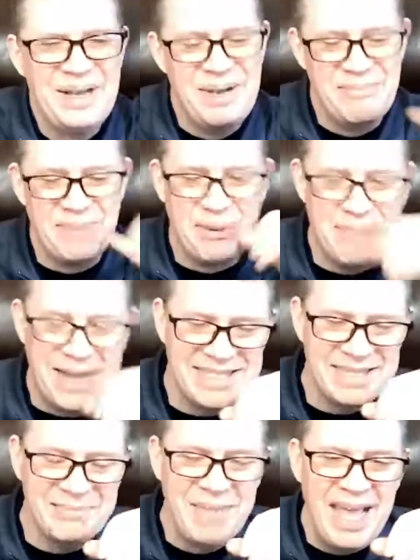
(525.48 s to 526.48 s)

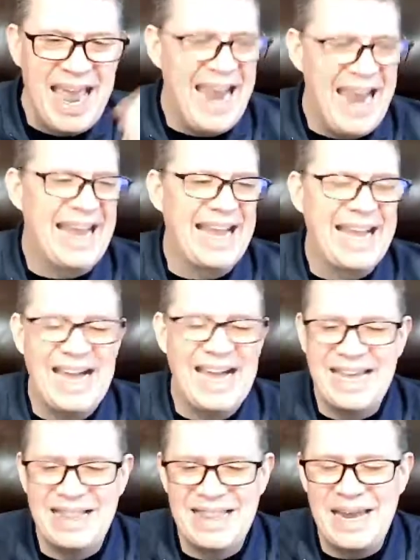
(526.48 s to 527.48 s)
momentum. And I got
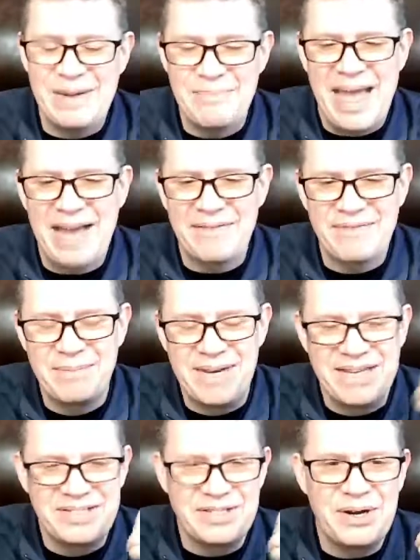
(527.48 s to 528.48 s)
a letter back from
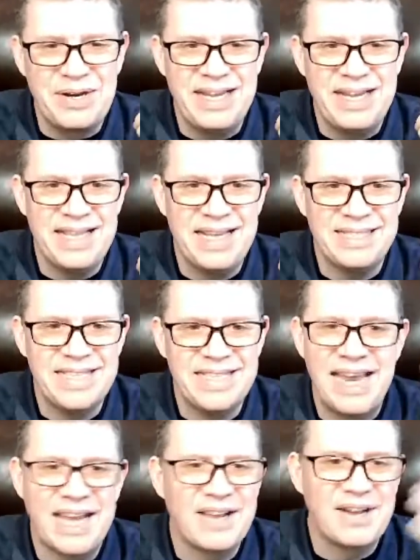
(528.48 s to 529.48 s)
an attorney that
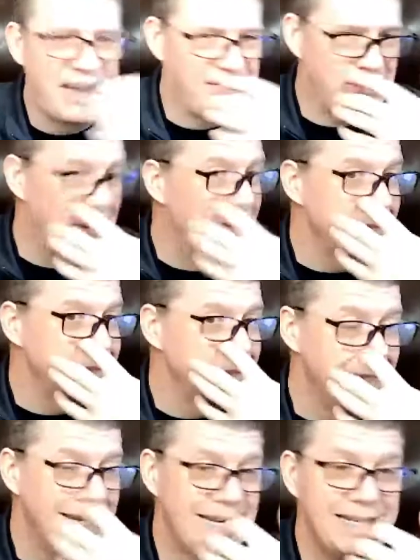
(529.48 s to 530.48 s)
said I couldn't have the rights,
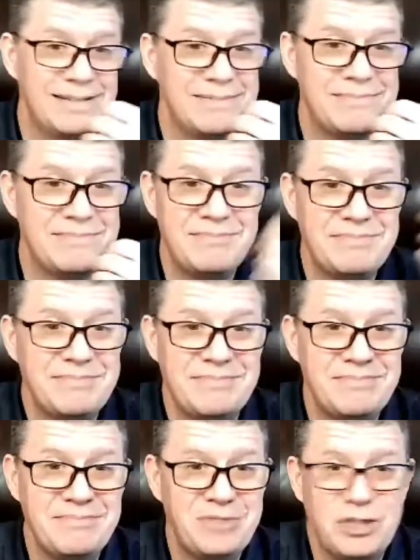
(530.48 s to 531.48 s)
and it
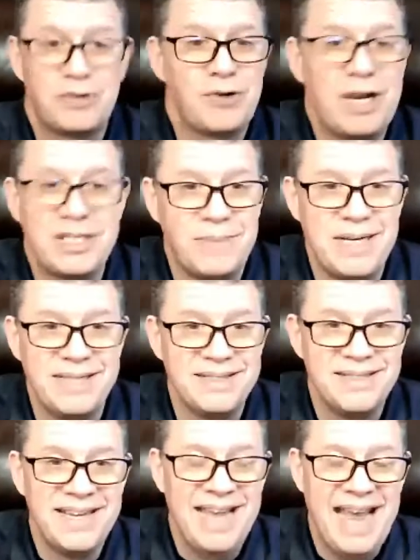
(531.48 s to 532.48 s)
just crushed me.
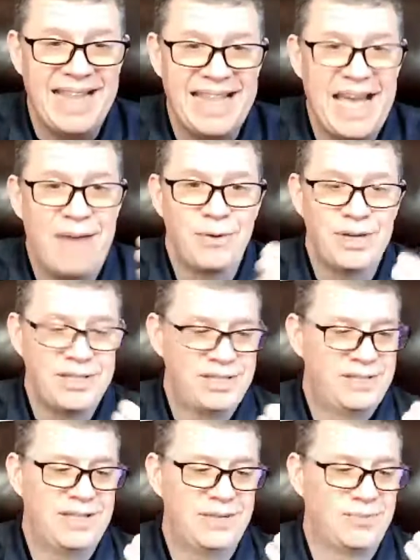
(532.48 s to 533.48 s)
And that was
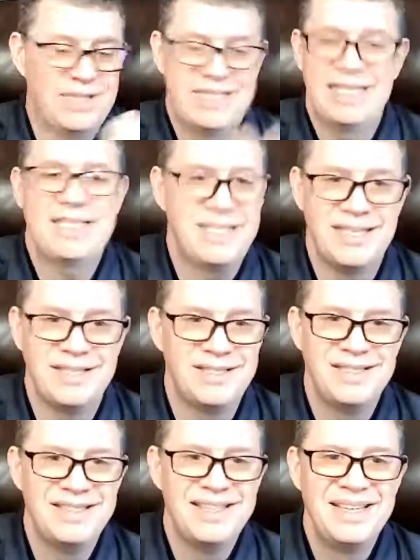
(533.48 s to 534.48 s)
the
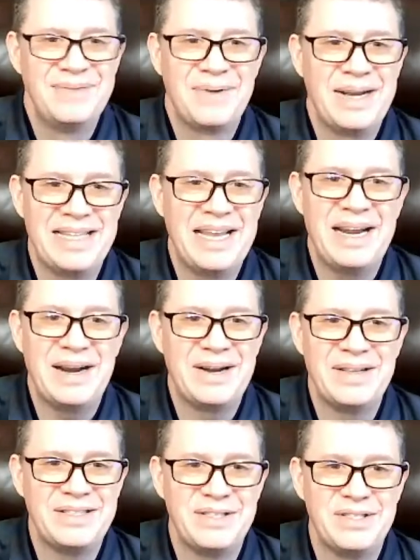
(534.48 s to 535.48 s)
resistance right there
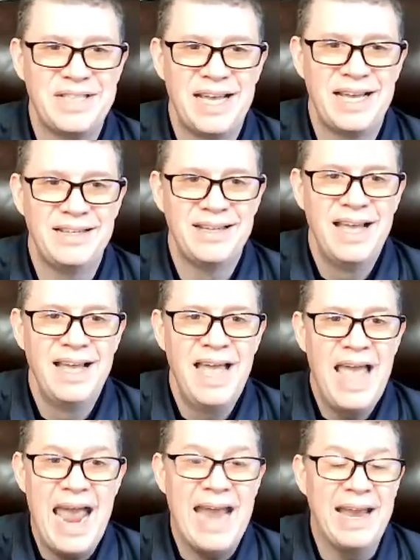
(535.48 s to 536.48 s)
that just said,
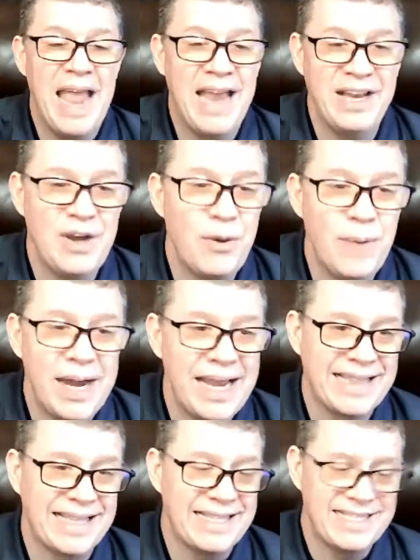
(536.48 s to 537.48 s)
and you know what?
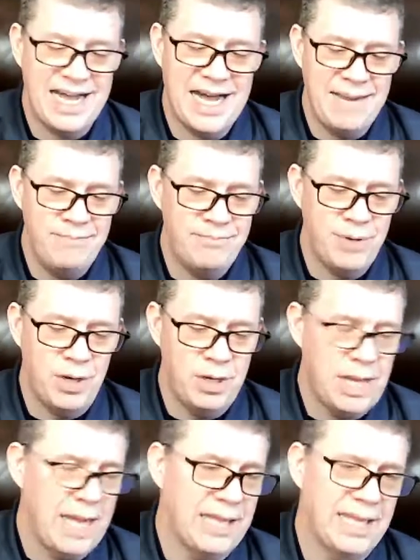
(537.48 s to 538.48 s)
At the time,
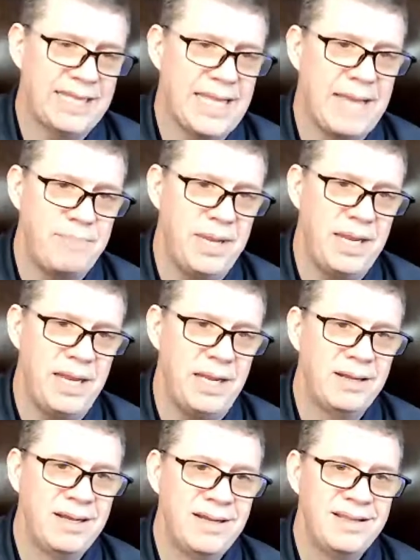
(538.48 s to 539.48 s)
Paul, I let that
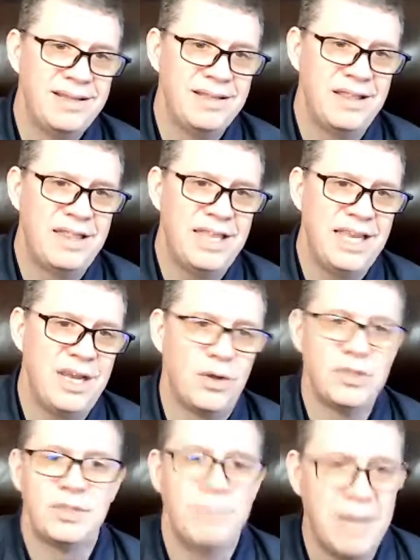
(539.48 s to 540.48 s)
be the
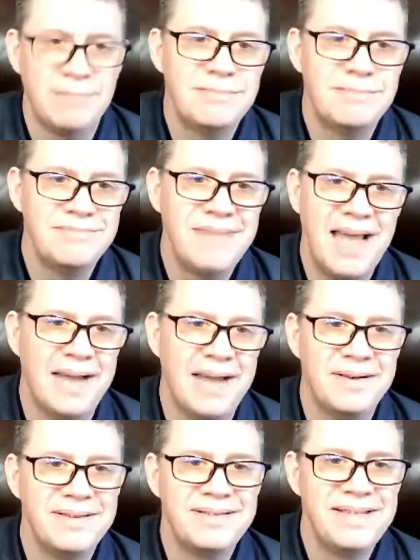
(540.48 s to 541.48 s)
ultimate
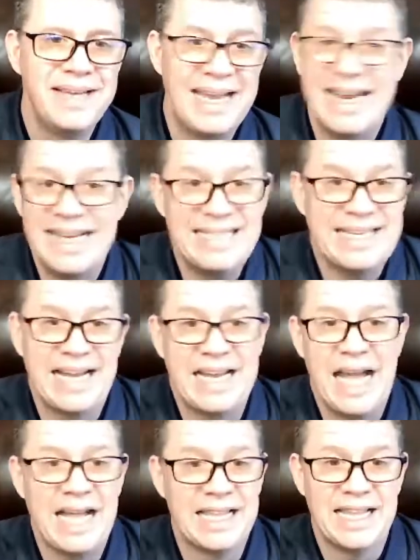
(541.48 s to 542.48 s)
end. And I did. I let